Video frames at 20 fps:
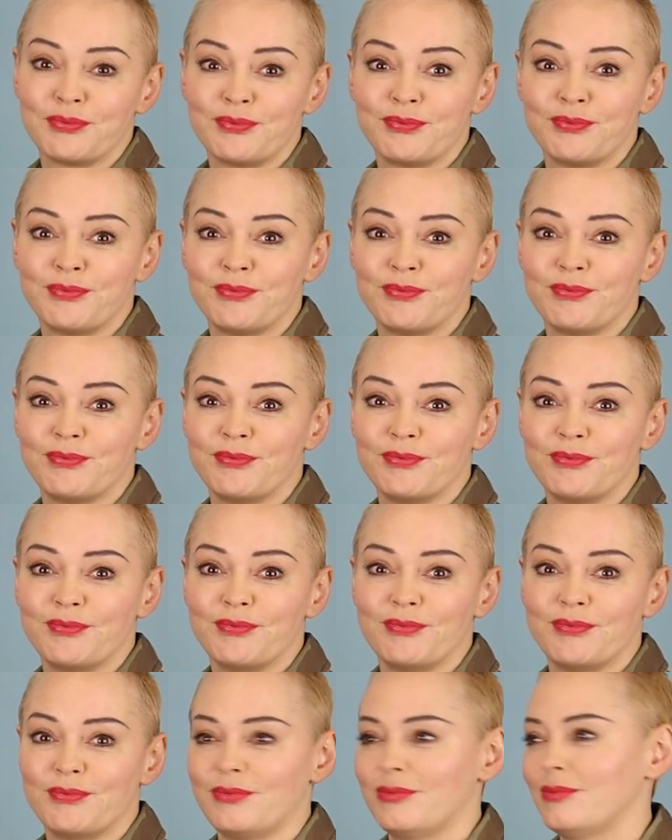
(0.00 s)

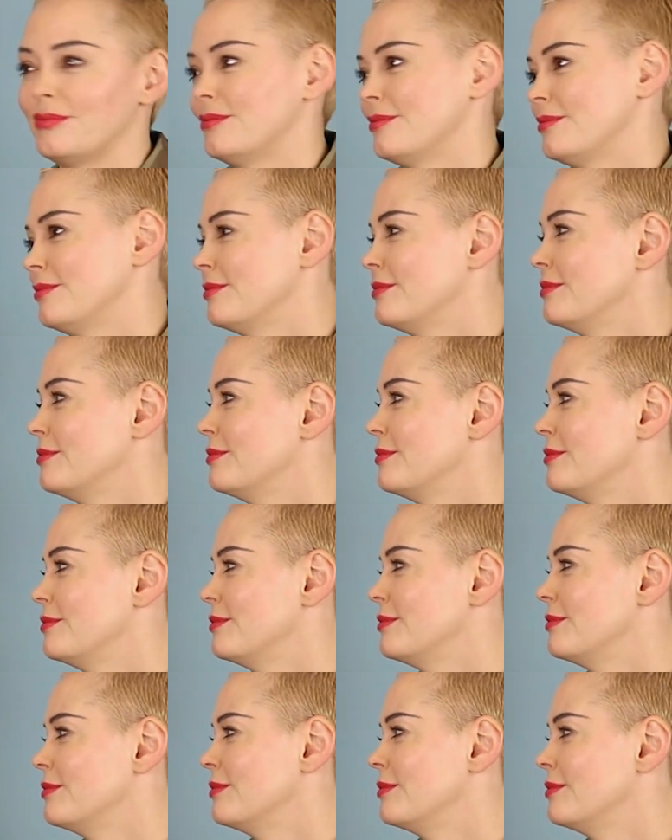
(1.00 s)

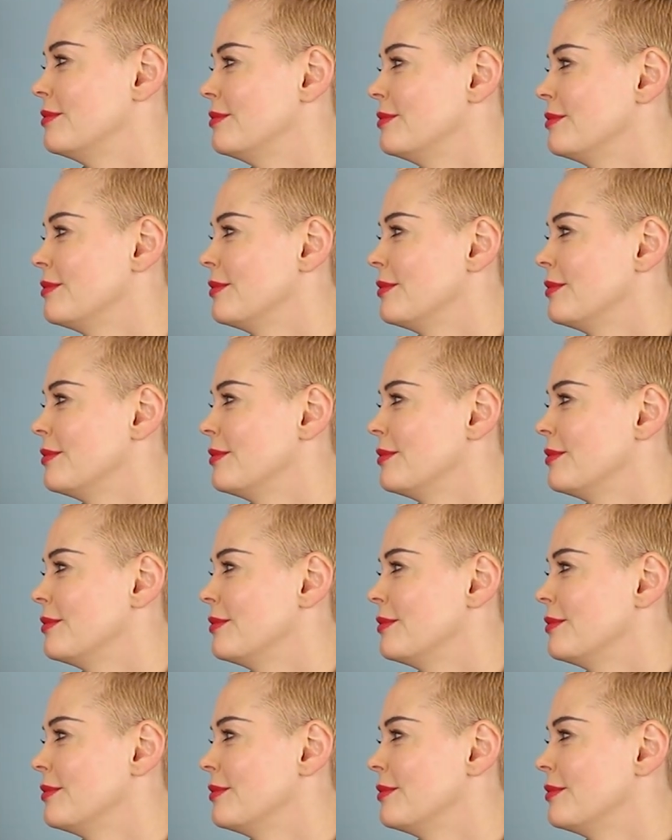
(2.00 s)
The person shown says nothing.